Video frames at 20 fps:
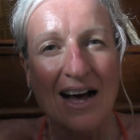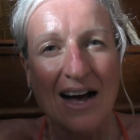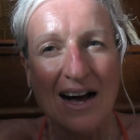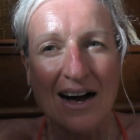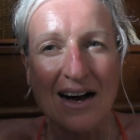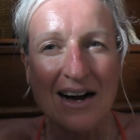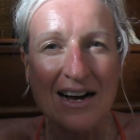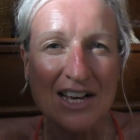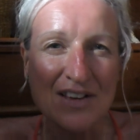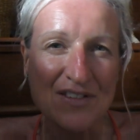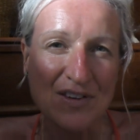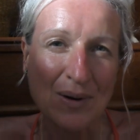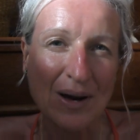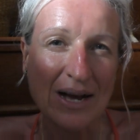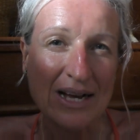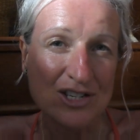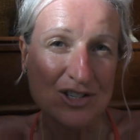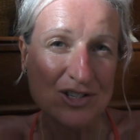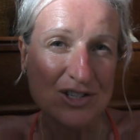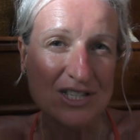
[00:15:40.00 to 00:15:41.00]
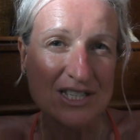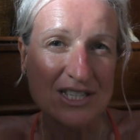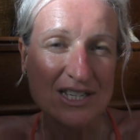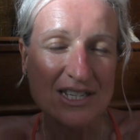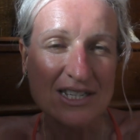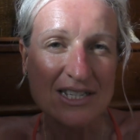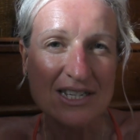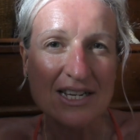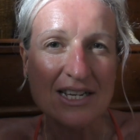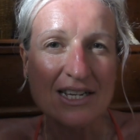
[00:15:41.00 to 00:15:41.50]
Uh, if you are
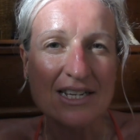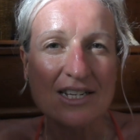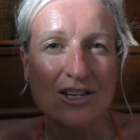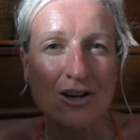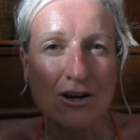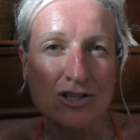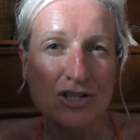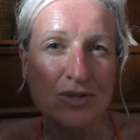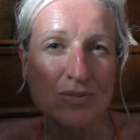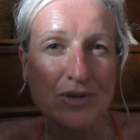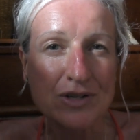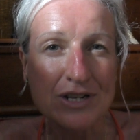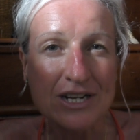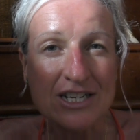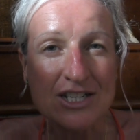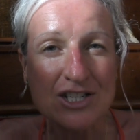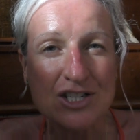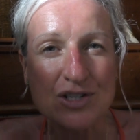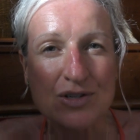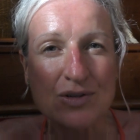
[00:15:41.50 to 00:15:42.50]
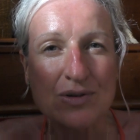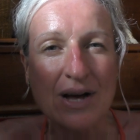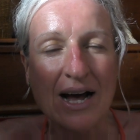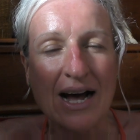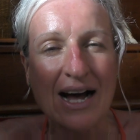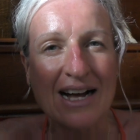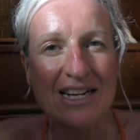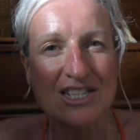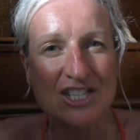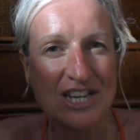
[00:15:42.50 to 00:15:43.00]
interested in contributing to
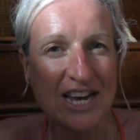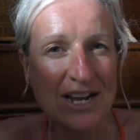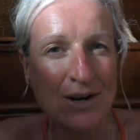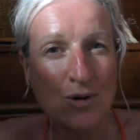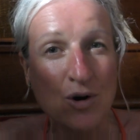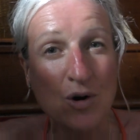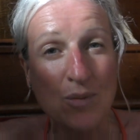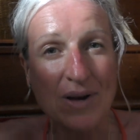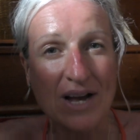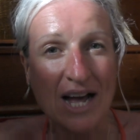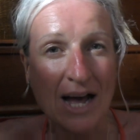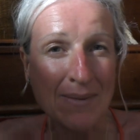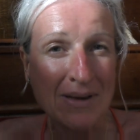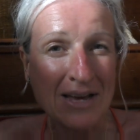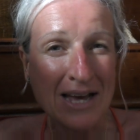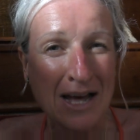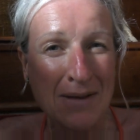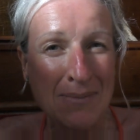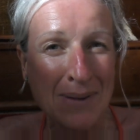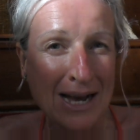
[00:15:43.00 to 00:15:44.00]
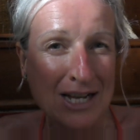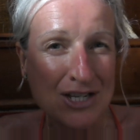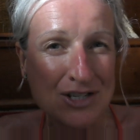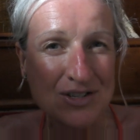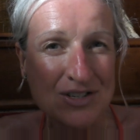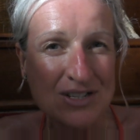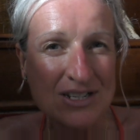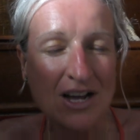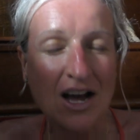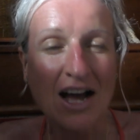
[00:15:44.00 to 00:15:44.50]
our channel or becoming a
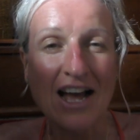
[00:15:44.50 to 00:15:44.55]
patron,